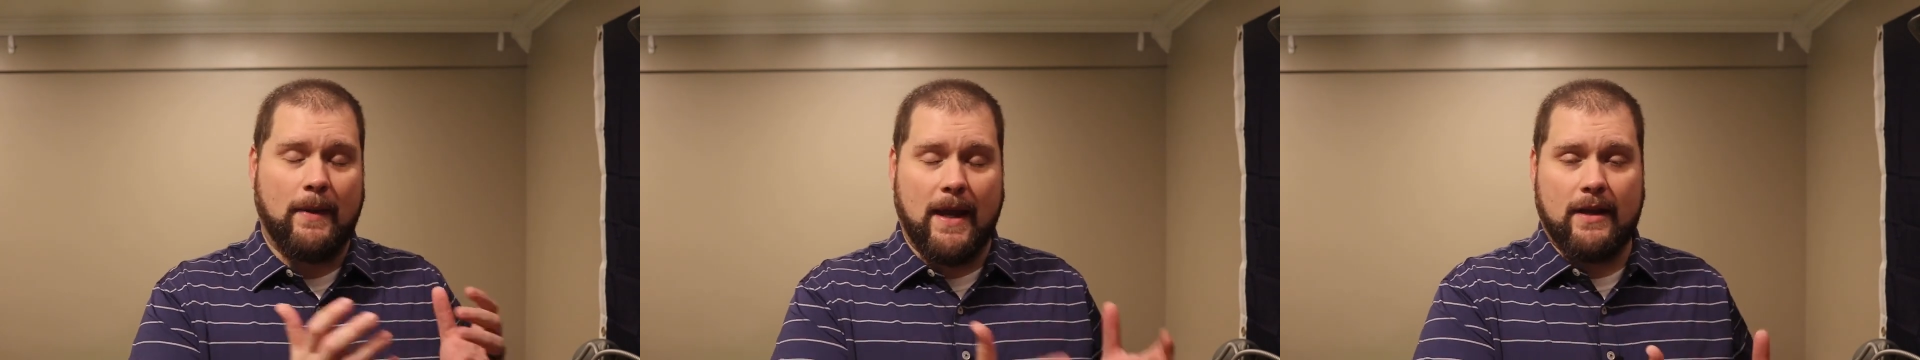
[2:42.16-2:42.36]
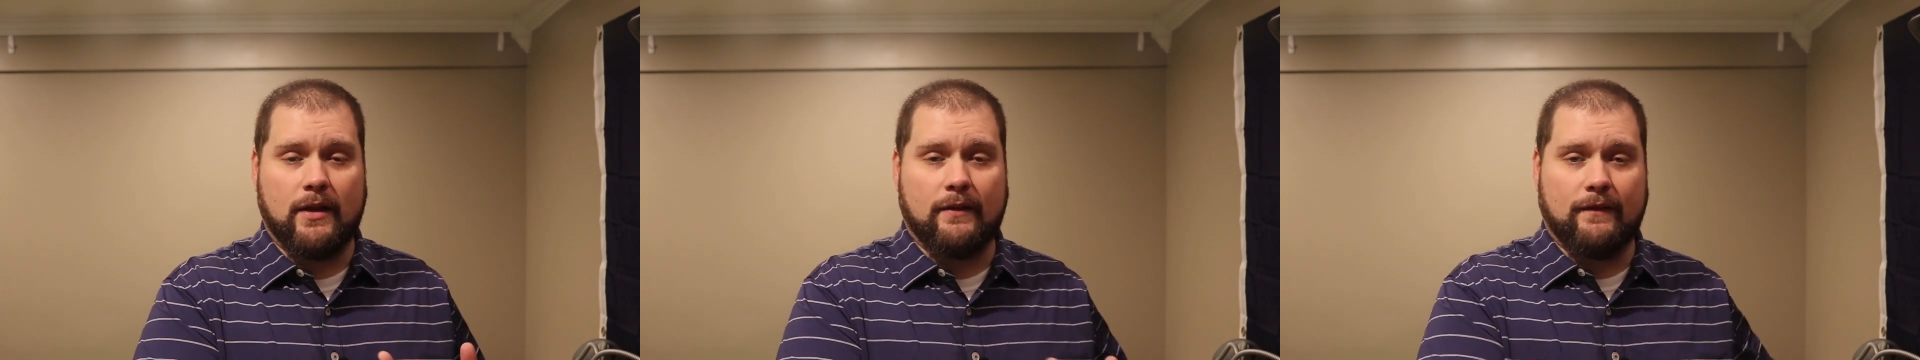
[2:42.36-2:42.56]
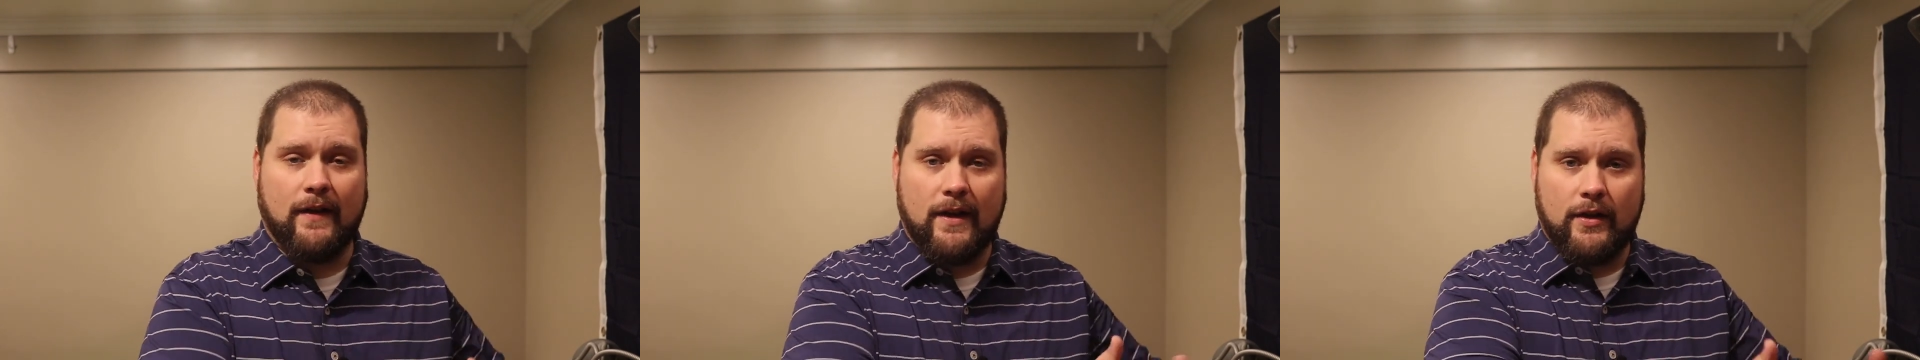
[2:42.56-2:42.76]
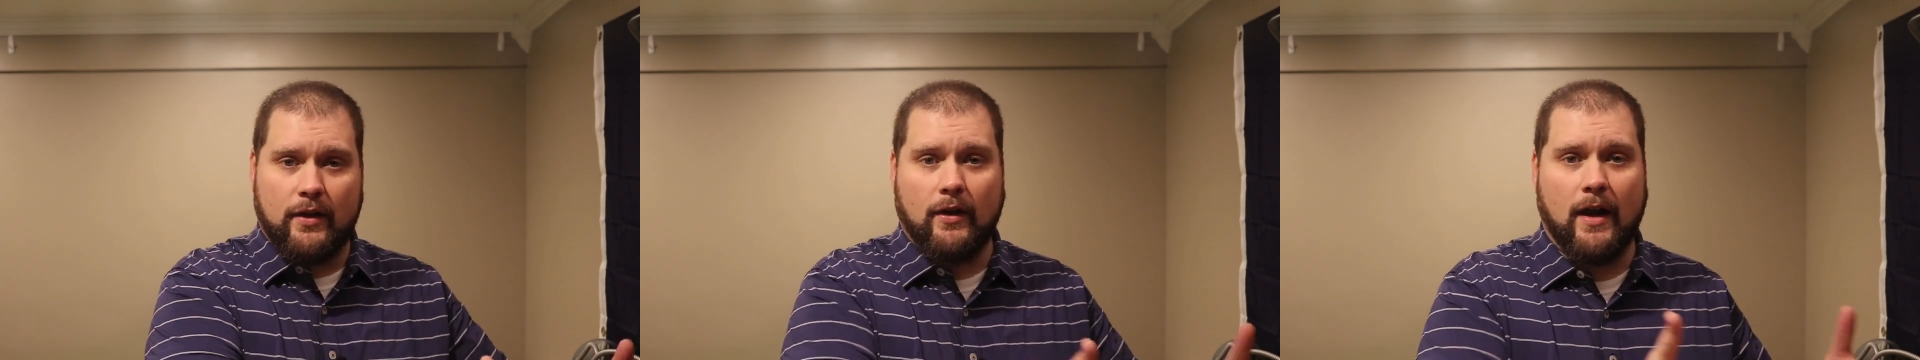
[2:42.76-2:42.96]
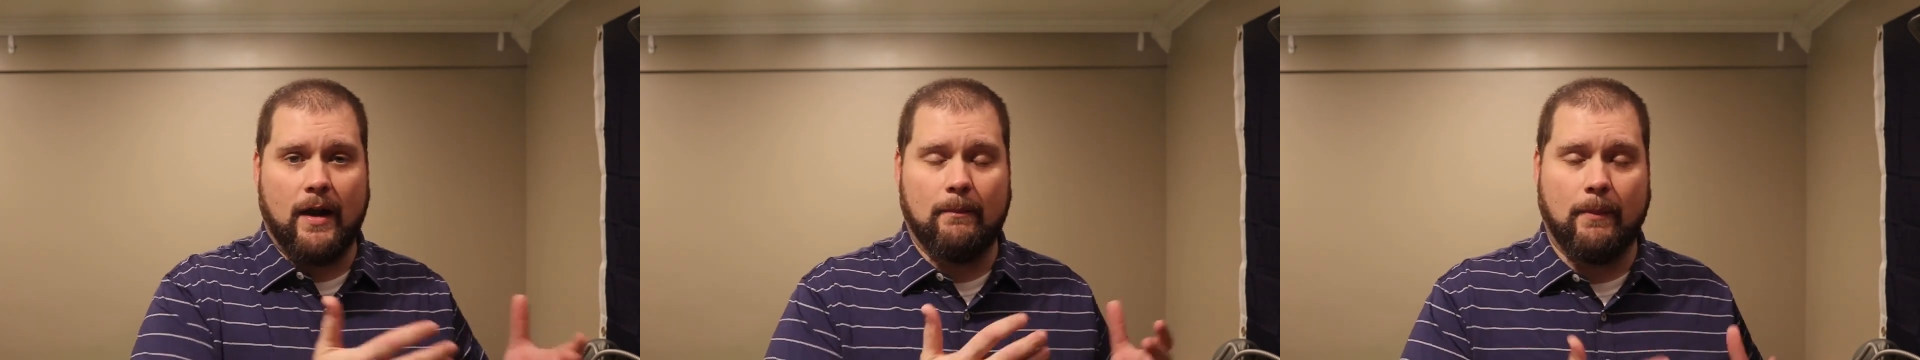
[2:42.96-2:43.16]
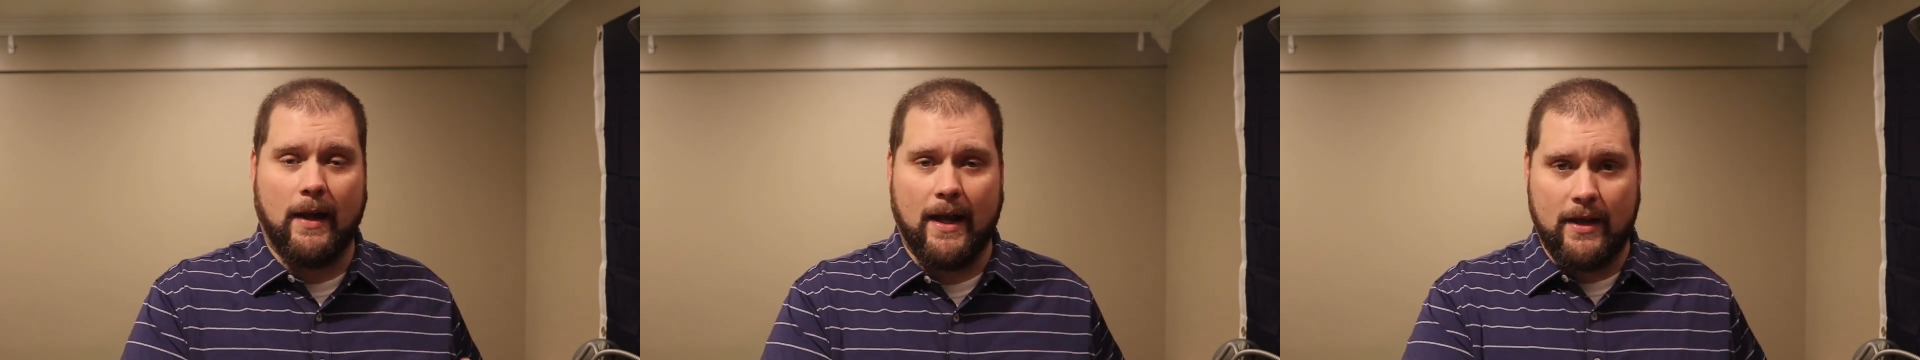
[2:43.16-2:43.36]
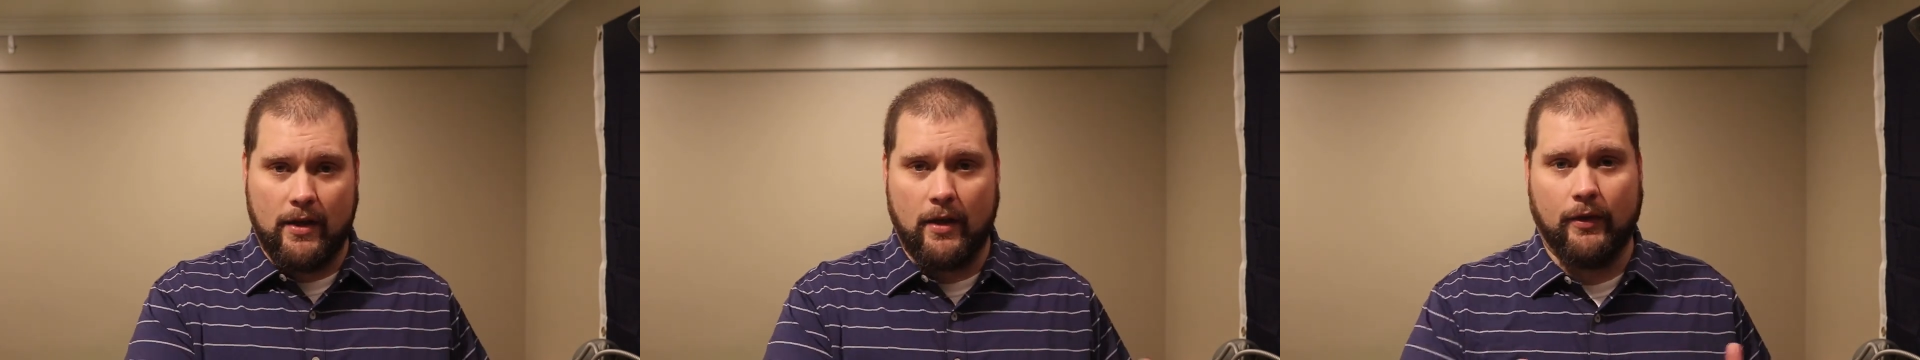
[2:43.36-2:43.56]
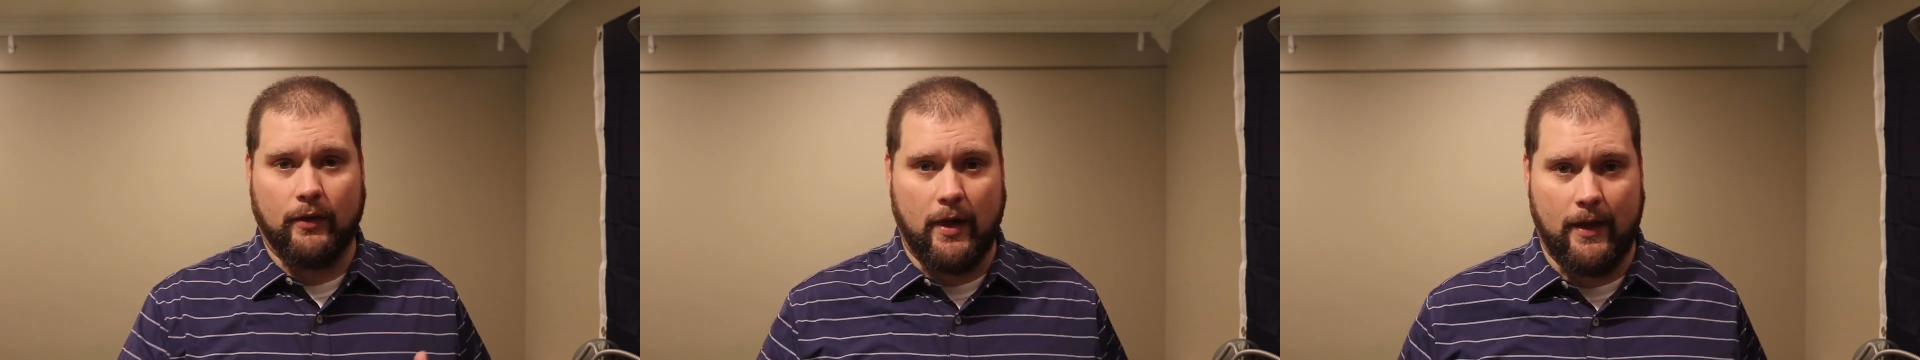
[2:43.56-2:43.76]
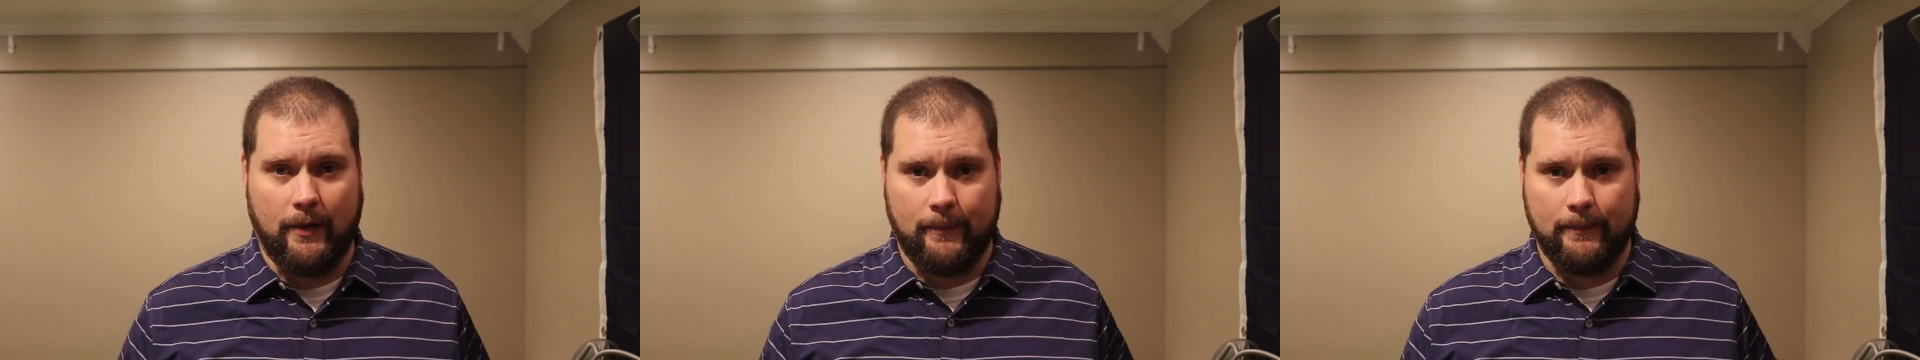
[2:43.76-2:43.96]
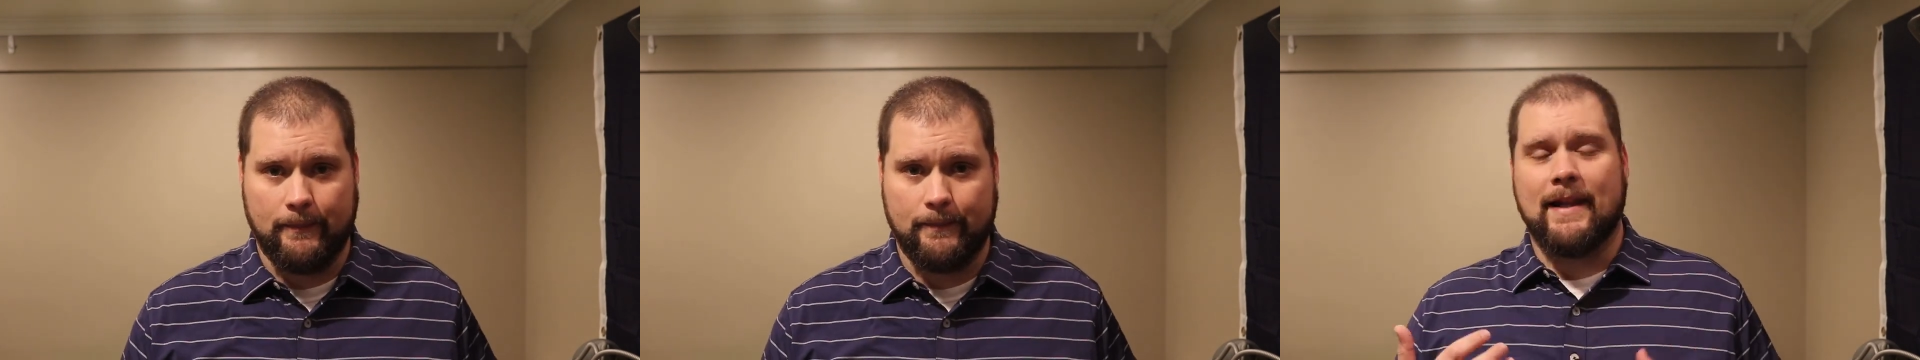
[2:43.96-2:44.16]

pay their vendor, and buy another item.